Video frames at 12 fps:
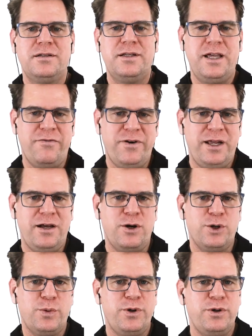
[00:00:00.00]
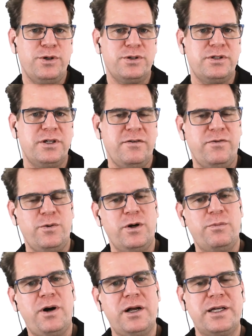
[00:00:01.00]
the Everyday Entrepreneurs Everywhere
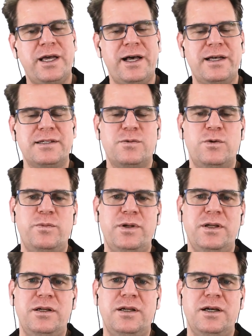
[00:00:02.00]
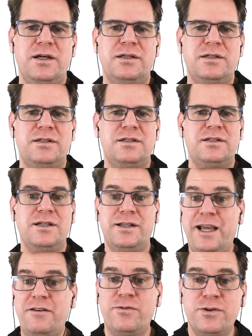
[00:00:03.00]
podcast would be
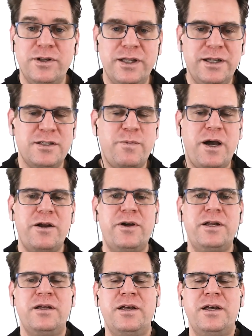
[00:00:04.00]
delightful and inspiring,